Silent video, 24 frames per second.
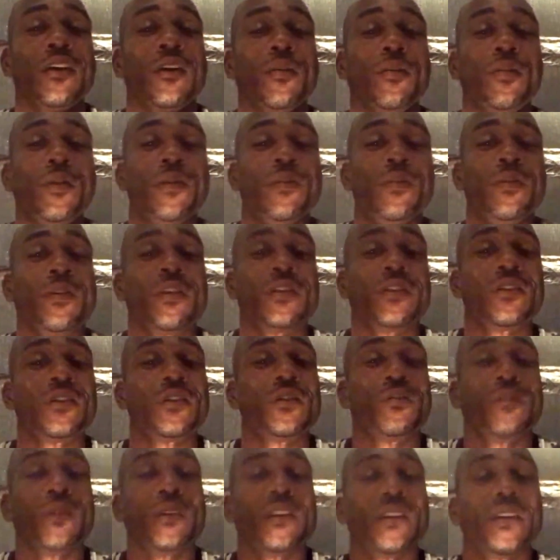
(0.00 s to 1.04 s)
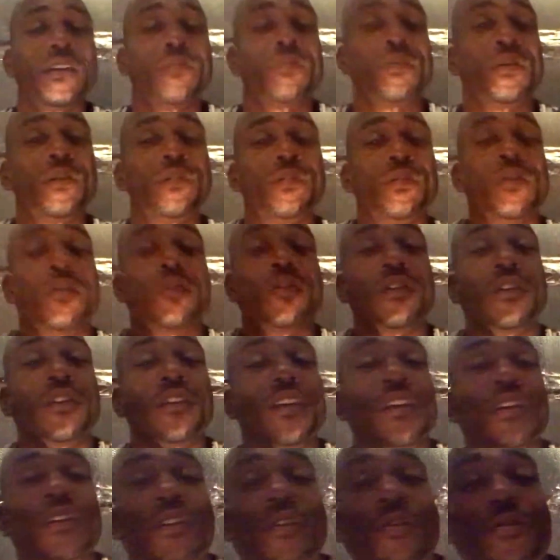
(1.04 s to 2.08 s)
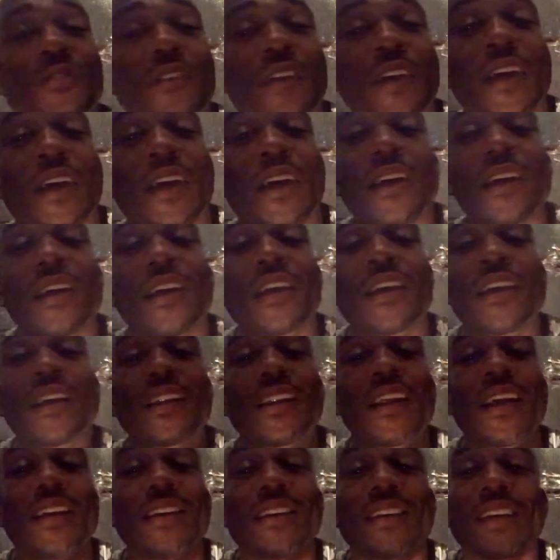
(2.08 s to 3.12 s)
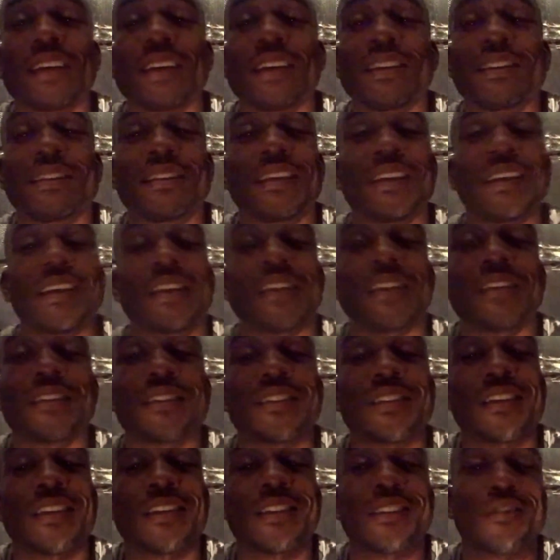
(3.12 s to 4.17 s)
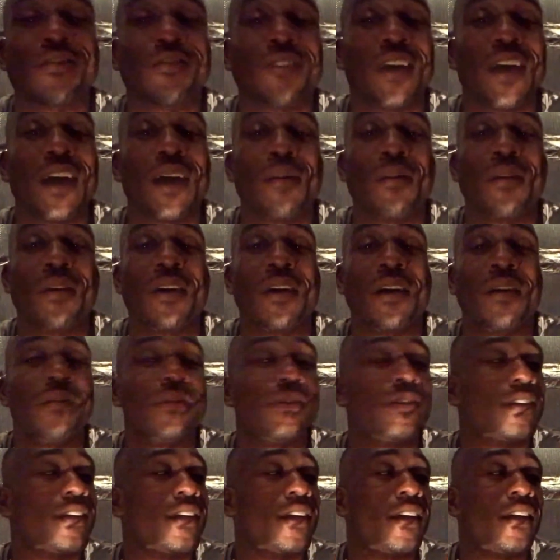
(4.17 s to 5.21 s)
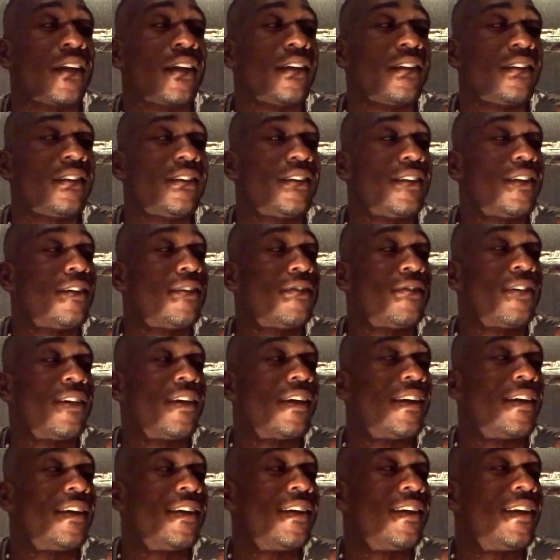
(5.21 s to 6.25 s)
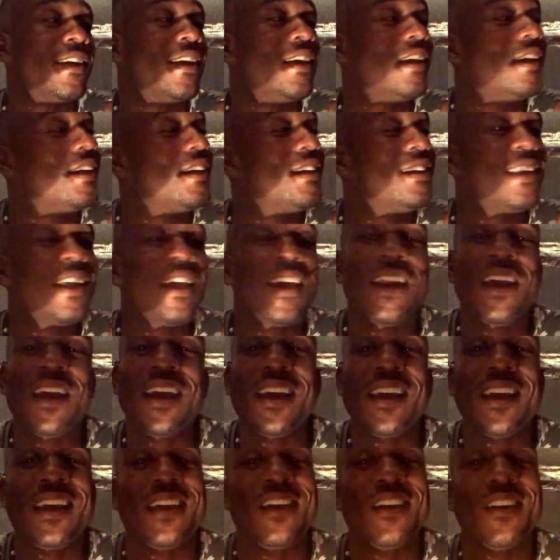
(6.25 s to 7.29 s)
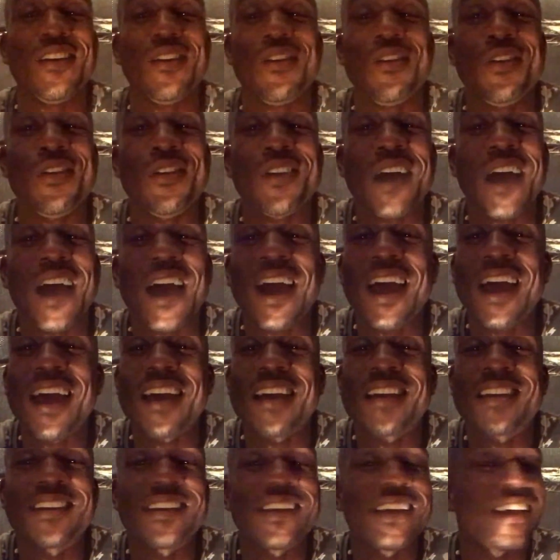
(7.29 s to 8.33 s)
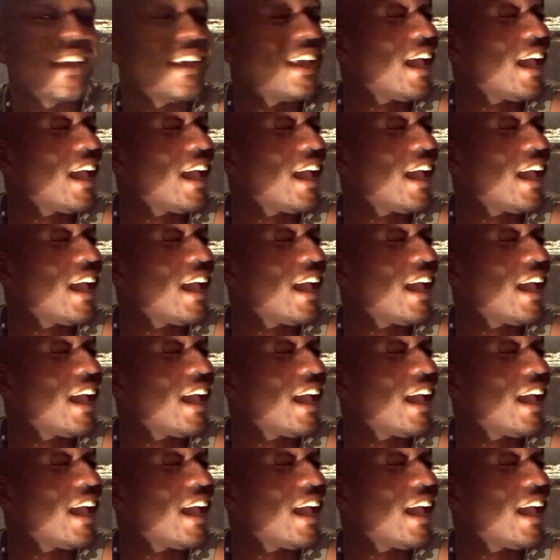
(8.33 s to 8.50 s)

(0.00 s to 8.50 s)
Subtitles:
People, there's too many people justifying like they justifiable homicide. That ain't how is that?